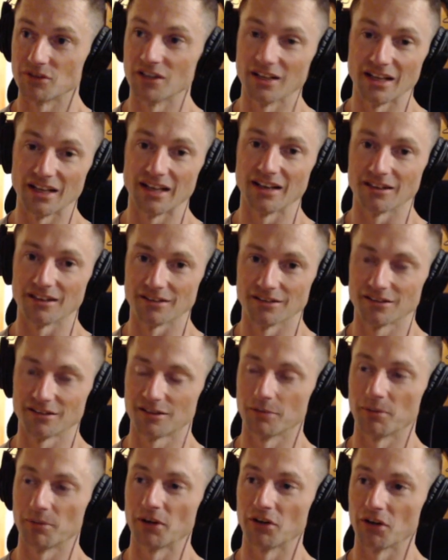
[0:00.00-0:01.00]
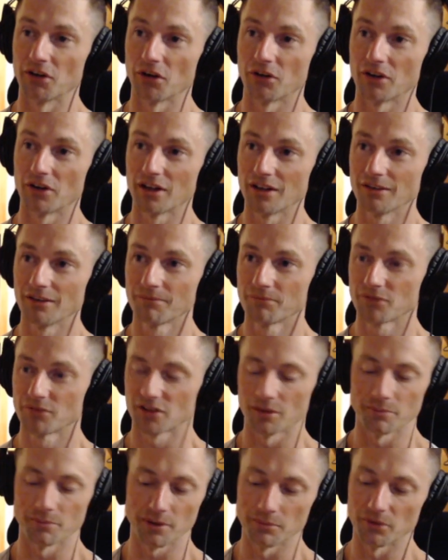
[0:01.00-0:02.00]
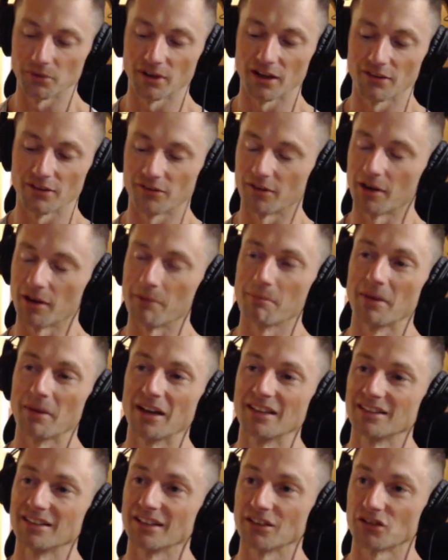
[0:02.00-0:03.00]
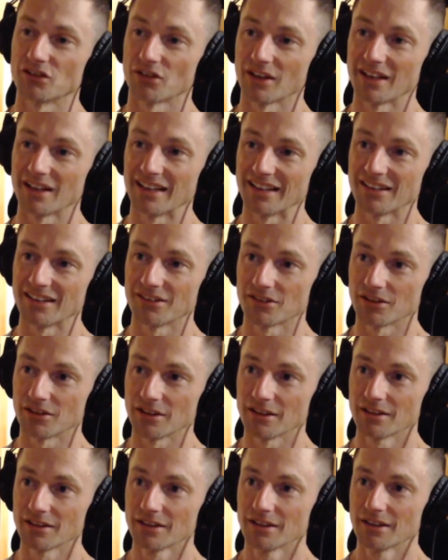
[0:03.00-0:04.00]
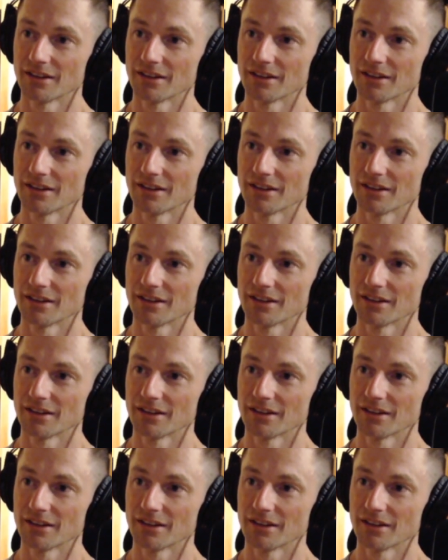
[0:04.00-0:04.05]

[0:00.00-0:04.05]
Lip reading: genetic superiority. Some people have amazing training history,